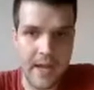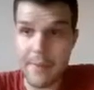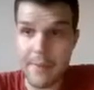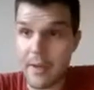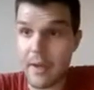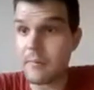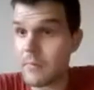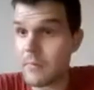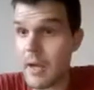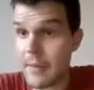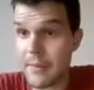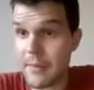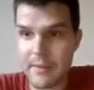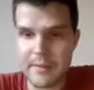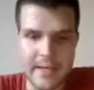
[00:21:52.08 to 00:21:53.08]
other
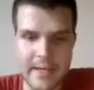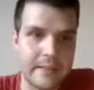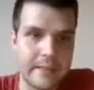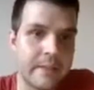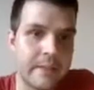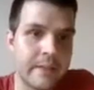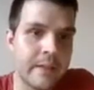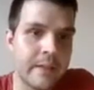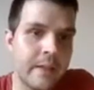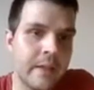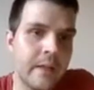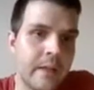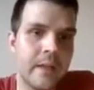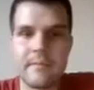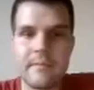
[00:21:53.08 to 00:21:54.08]
other than that.
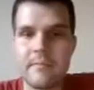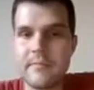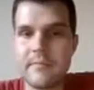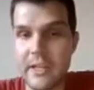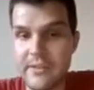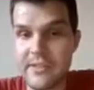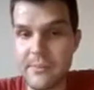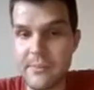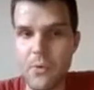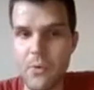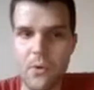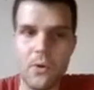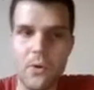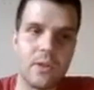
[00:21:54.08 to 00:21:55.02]
There is a more